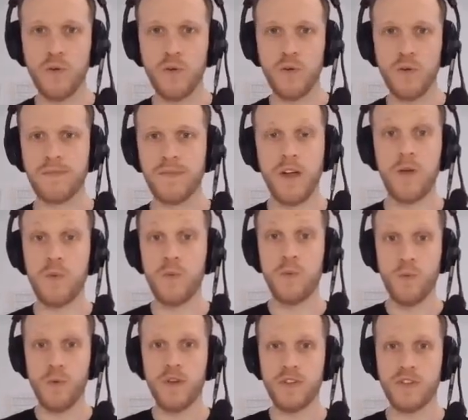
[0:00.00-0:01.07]
uh,
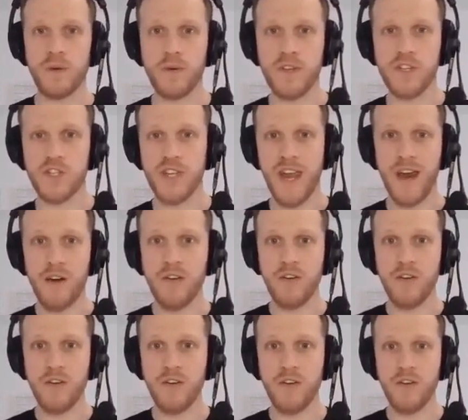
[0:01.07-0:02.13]
sorry, share
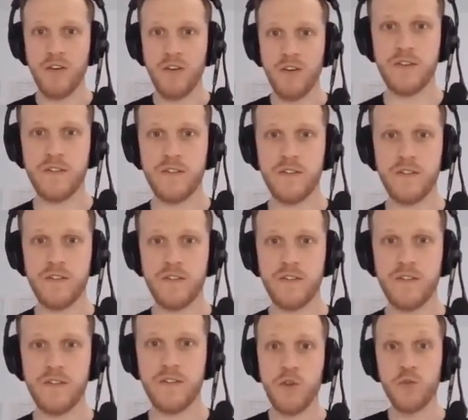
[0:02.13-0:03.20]
code with others,
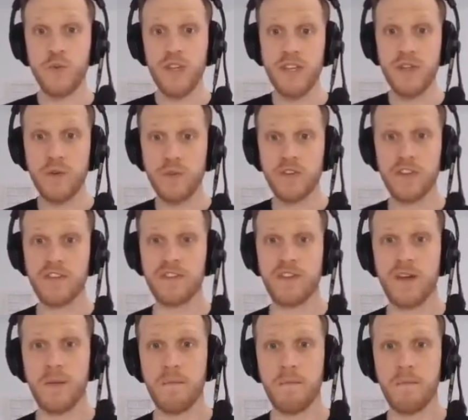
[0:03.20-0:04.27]
those reusers
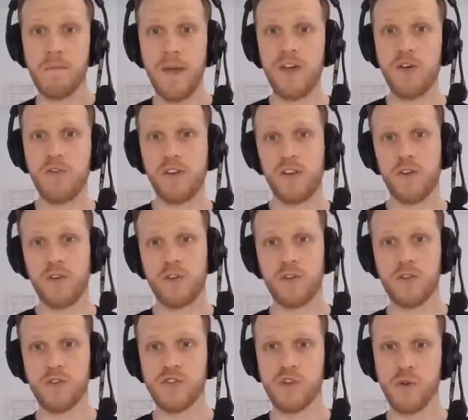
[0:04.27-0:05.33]
may overlook
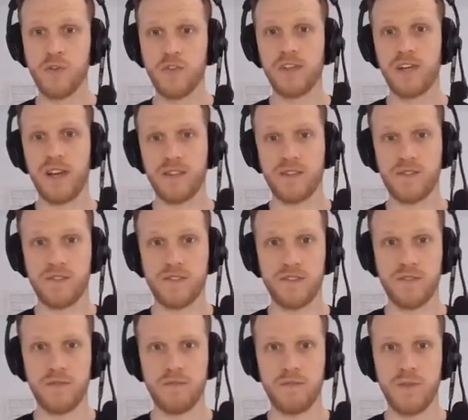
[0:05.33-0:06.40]
your chosen
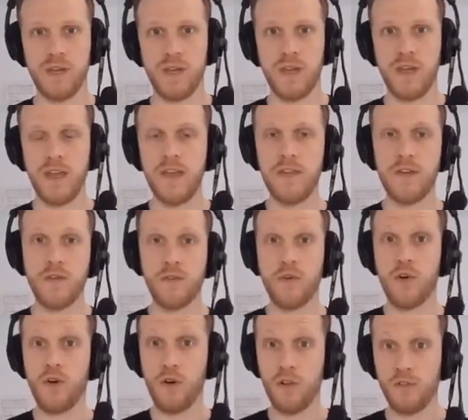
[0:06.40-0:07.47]
licenses, either for
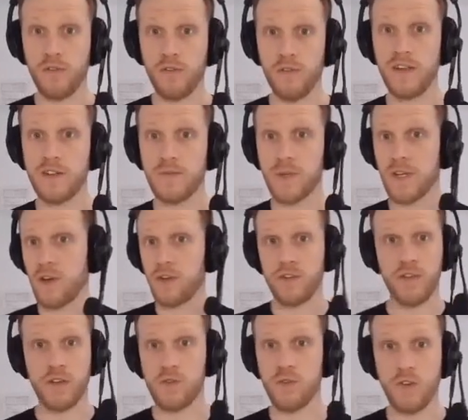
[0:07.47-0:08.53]
all files because they
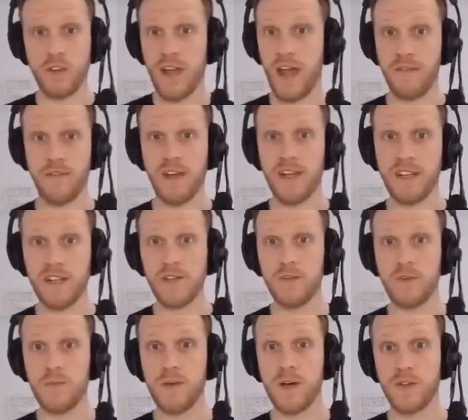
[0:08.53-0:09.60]
do not have any clue
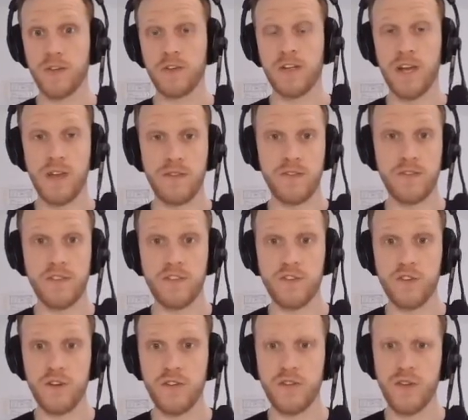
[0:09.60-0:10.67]
about your licensing
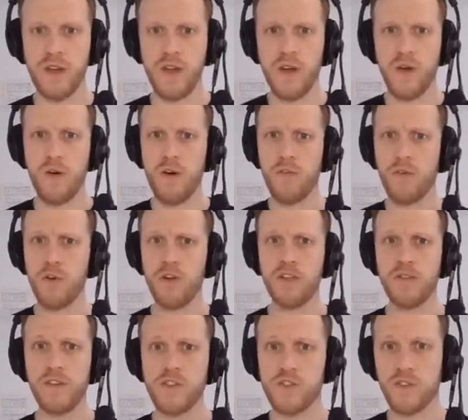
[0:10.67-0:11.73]
choice or for
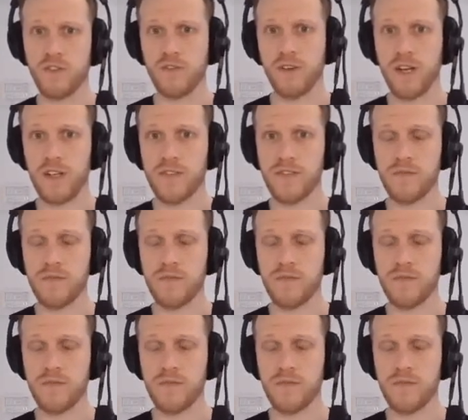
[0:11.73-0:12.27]
individual files.